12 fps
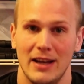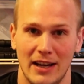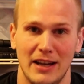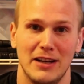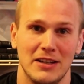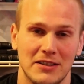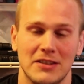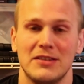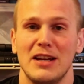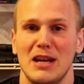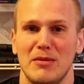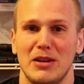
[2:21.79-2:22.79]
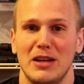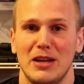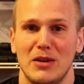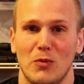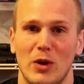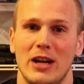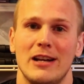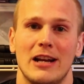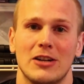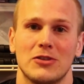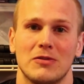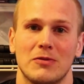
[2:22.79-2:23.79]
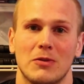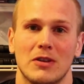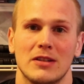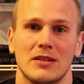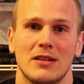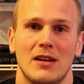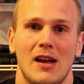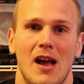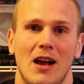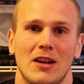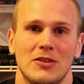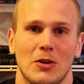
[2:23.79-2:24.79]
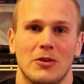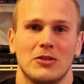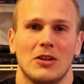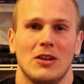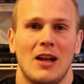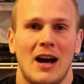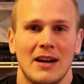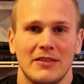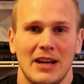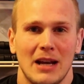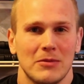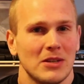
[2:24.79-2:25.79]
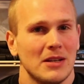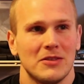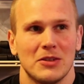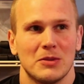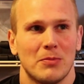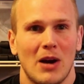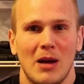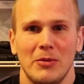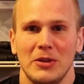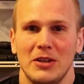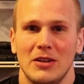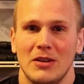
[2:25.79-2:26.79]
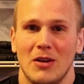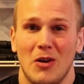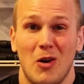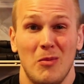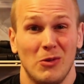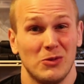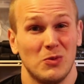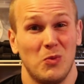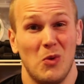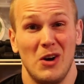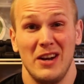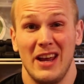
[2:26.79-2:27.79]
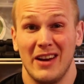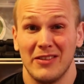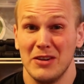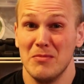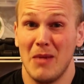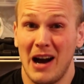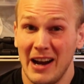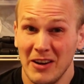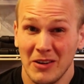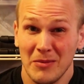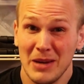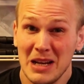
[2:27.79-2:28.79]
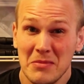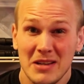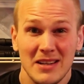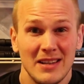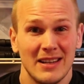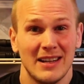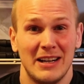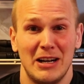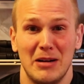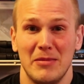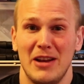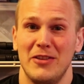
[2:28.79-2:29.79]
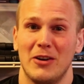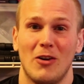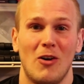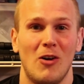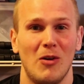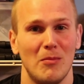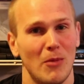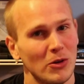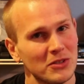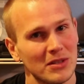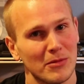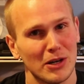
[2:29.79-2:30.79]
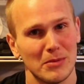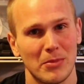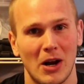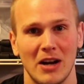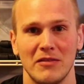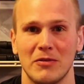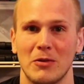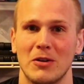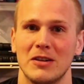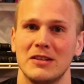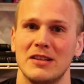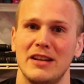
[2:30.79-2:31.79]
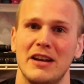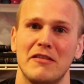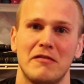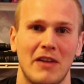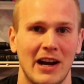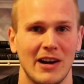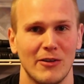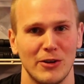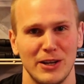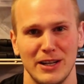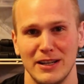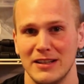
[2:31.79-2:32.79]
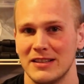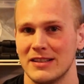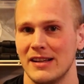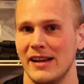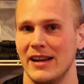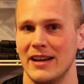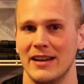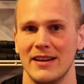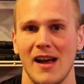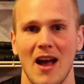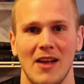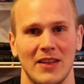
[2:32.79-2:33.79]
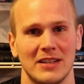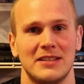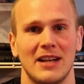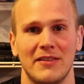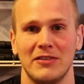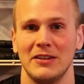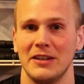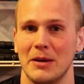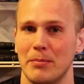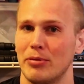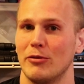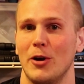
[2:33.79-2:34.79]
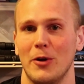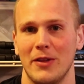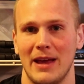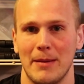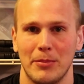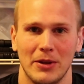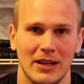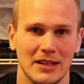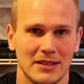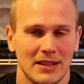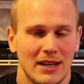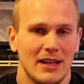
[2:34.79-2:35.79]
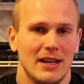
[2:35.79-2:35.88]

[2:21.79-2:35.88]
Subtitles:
And it's the same in Wayne National Forest. So there's a lot of campsites. There's probably almost one every mile, maybe, and most of them are in pine forests, and they have fire rings, and that's definitely a pro to that place.